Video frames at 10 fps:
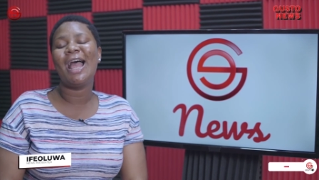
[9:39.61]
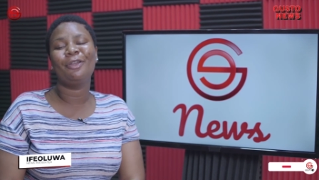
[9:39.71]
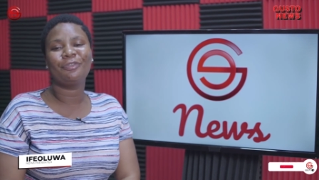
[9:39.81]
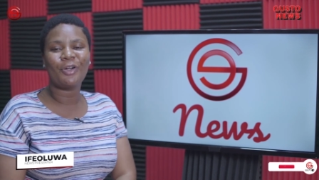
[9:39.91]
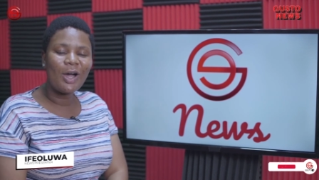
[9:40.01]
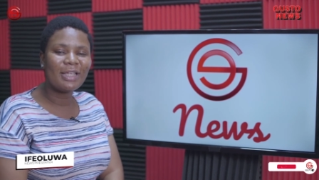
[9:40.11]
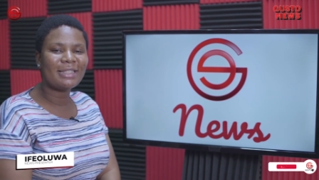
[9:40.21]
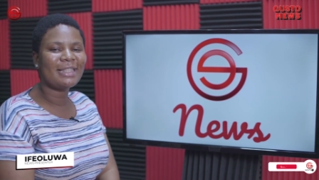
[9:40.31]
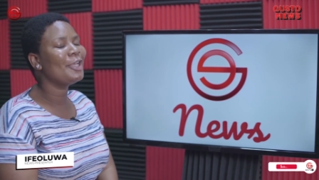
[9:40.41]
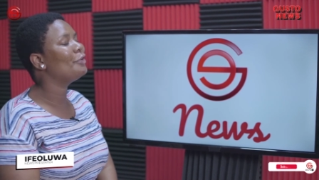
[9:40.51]
And of
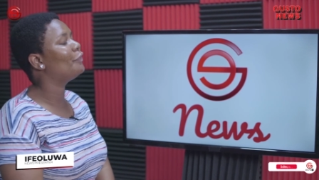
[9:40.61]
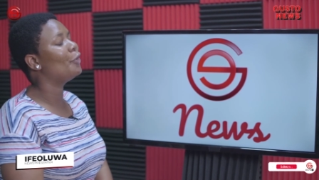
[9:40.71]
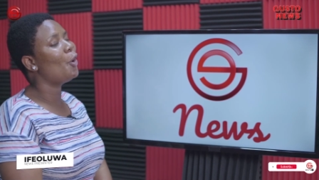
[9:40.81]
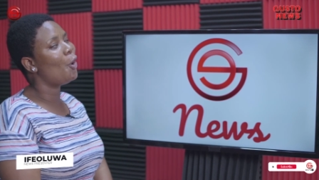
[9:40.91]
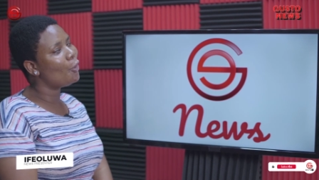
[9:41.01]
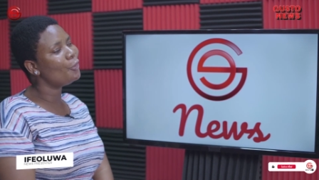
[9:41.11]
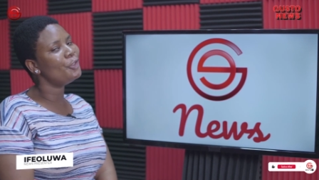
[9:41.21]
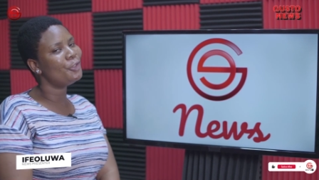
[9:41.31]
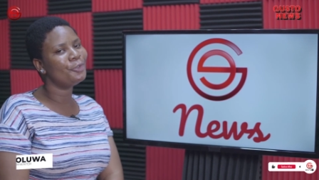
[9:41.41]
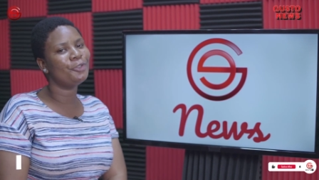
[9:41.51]
course, thank you for all
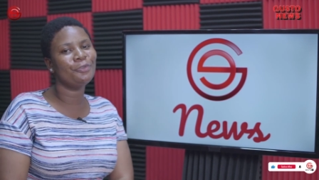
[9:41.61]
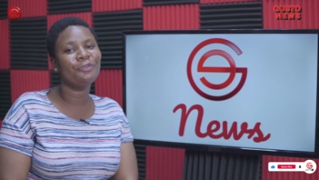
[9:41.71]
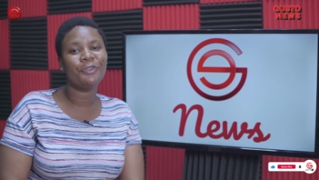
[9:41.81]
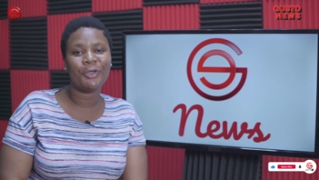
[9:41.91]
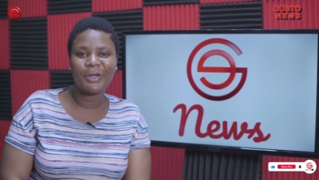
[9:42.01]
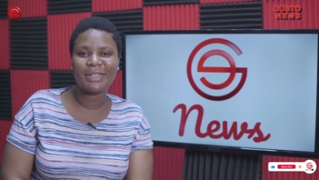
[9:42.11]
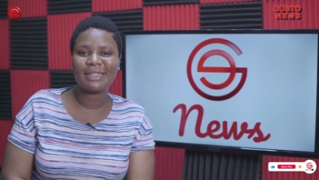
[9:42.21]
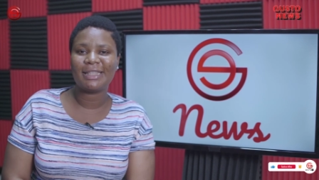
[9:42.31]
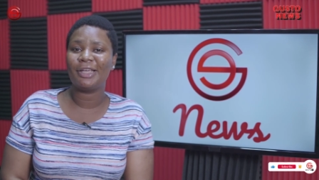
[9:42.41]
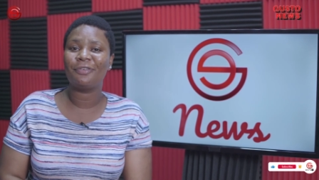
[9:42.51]
you do for
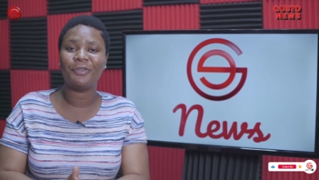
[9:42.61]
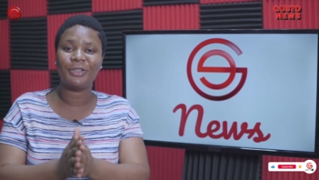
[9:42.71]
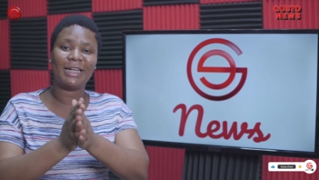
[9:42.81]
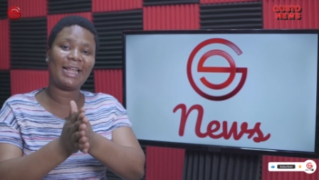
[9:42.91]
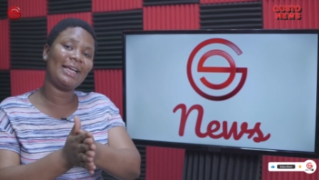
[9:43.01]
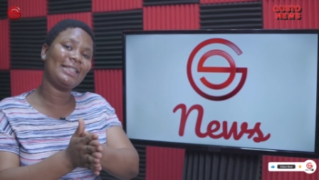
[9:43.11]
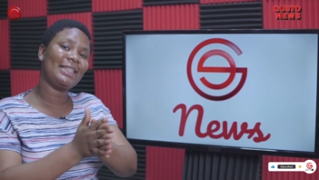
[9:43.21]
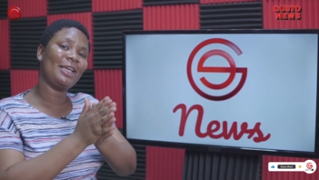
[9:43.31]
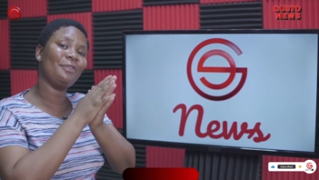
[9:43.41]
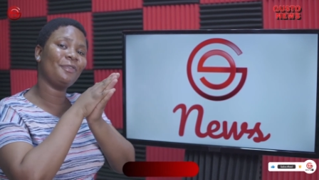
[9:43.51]
us. Thank you for the likes.
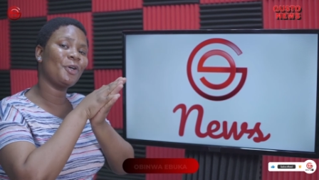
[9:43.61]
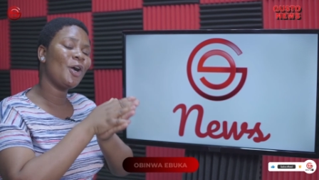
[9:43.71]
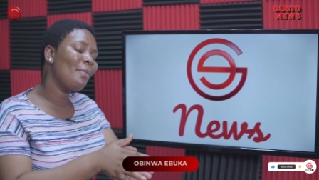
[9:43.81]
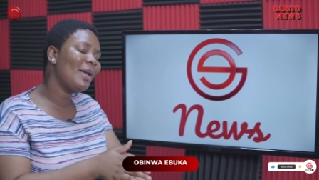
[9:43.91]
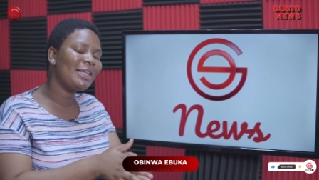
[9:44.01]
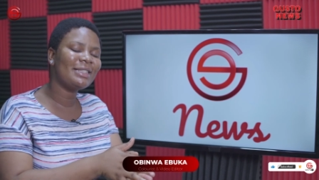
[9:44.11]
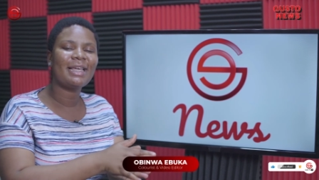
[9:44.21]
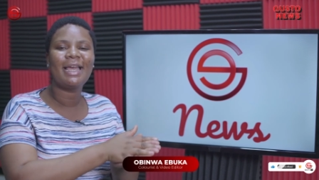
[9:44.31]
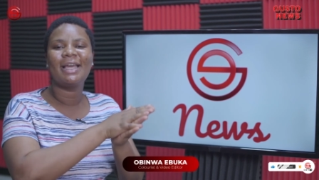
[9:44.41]
Thank you for comments.